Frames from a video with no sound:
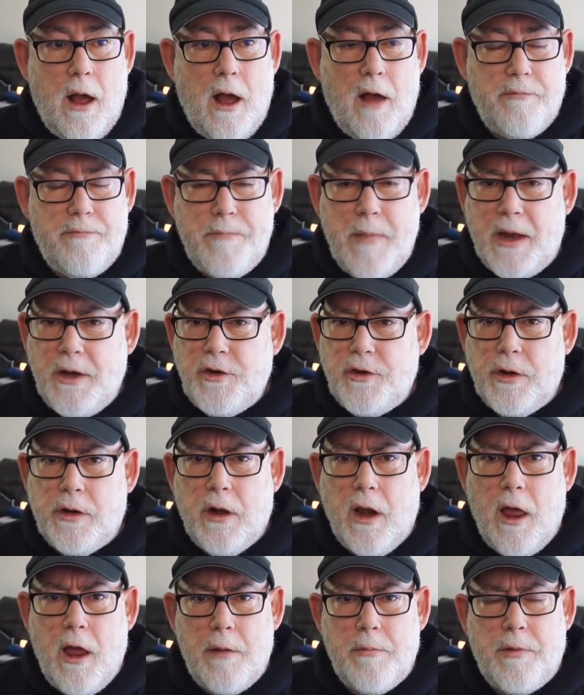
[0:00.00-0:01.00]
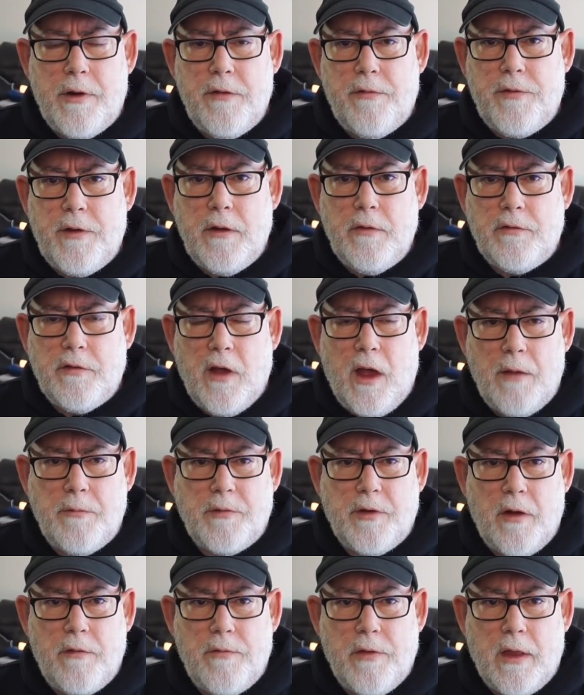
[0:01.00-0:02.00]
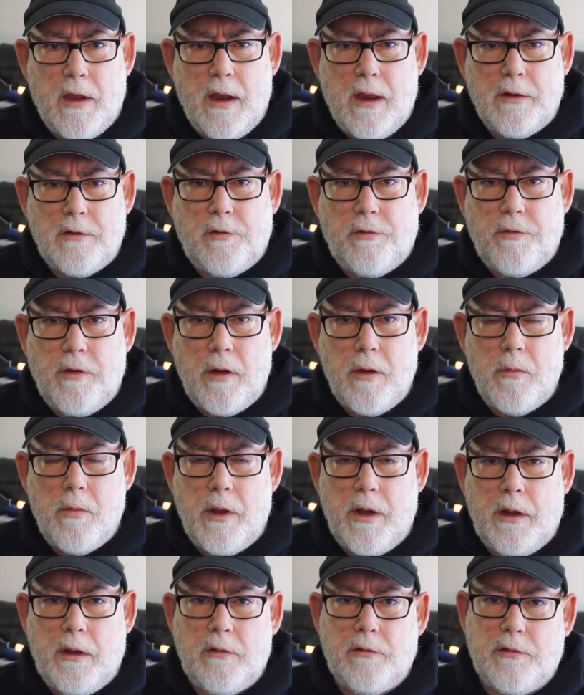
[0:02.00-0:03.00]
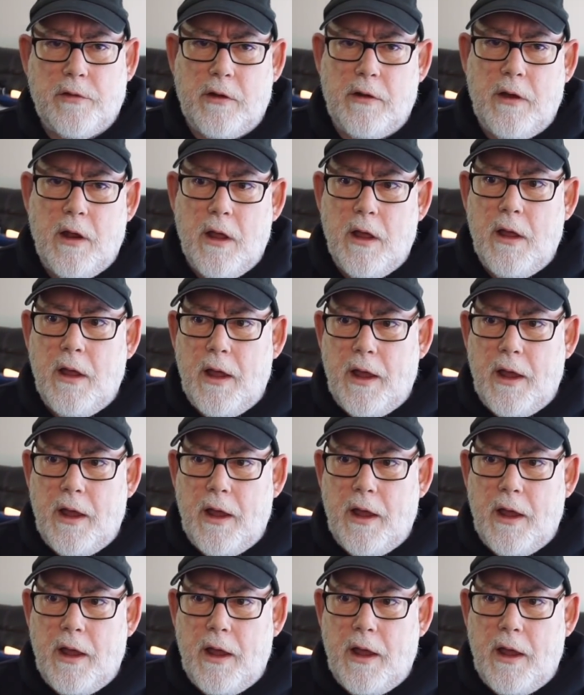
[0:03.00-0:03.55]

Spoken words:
I've mentioned Library a few times over the last few weeks, and